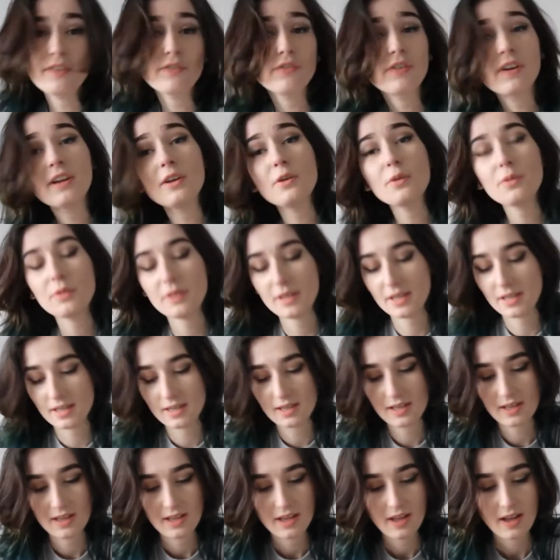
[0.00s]
the final
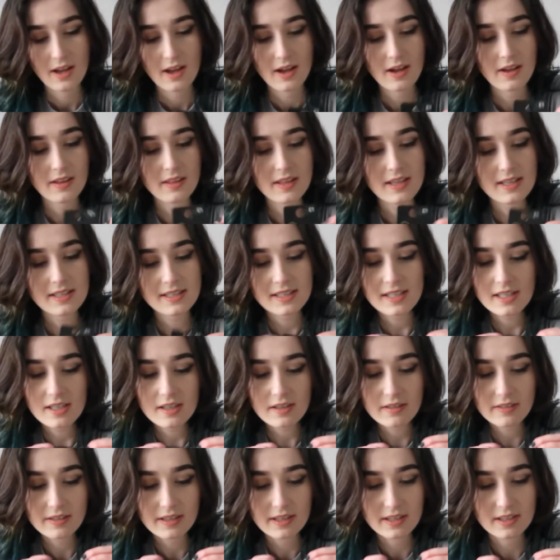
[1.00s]
thing are these
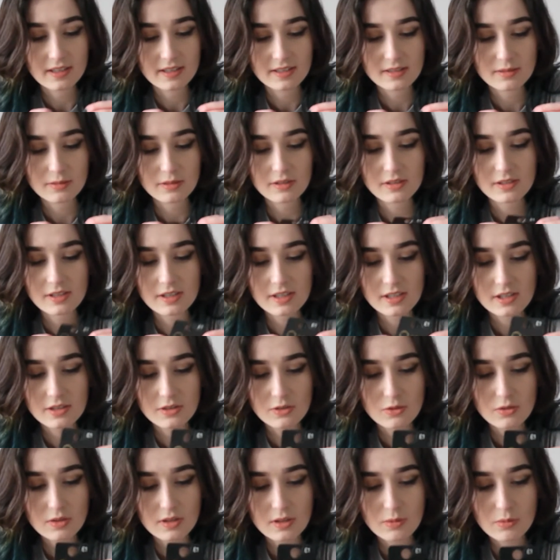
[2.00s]
earrings, because I just
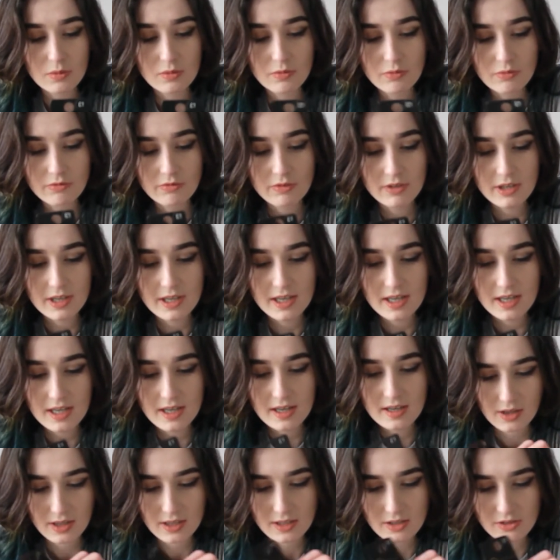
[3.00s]
thought they were
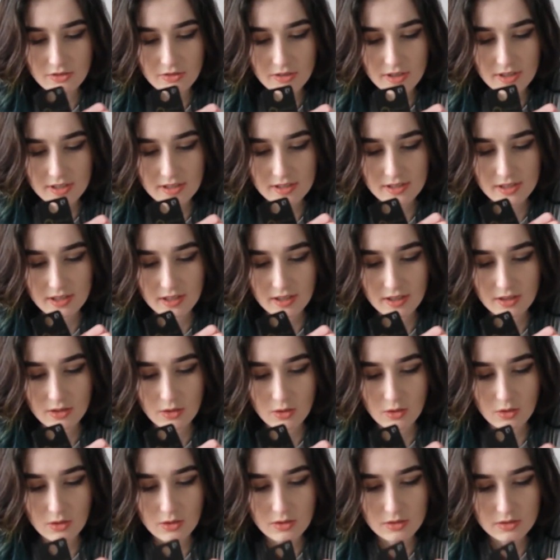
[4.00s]
really interesting
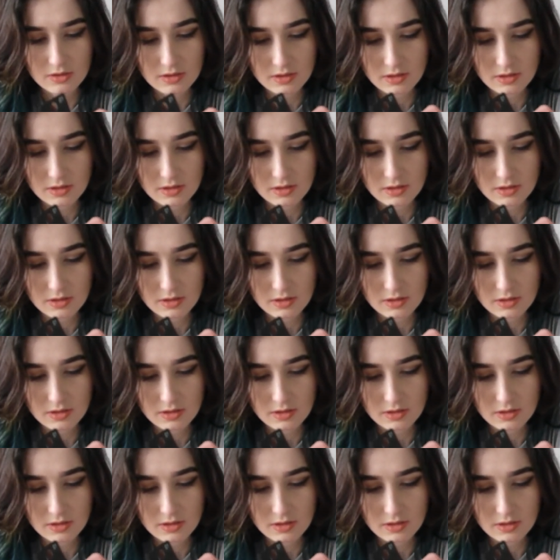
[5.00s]
and odd.